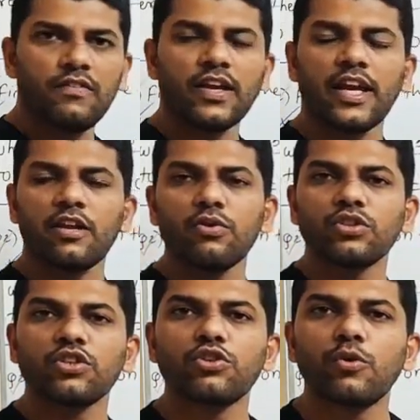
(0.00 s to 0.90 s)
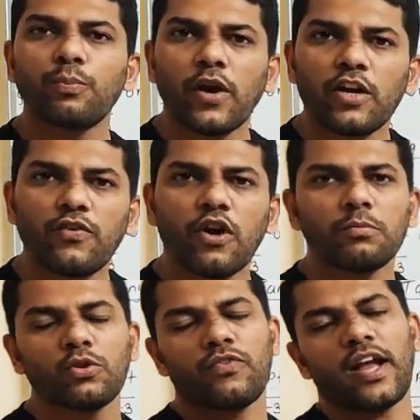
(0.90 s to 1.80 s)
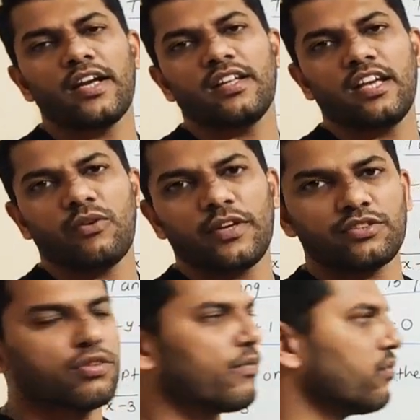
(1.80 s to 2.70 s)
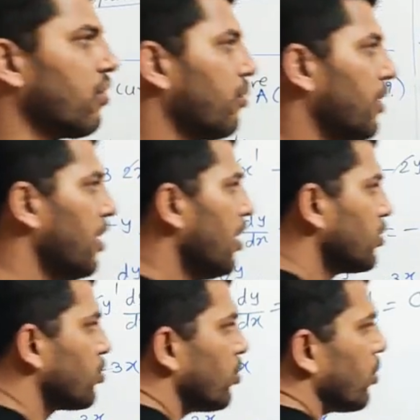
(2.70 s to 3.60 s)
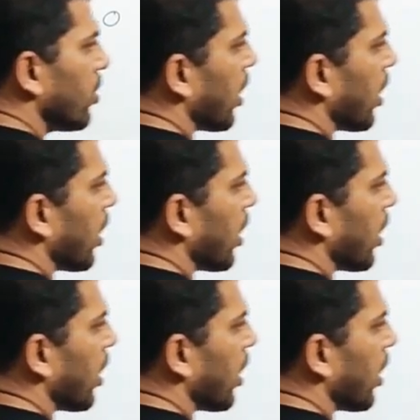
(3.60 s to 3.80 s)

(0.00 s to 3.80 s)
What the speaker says: we can use a slope point form to find the equation of normal. So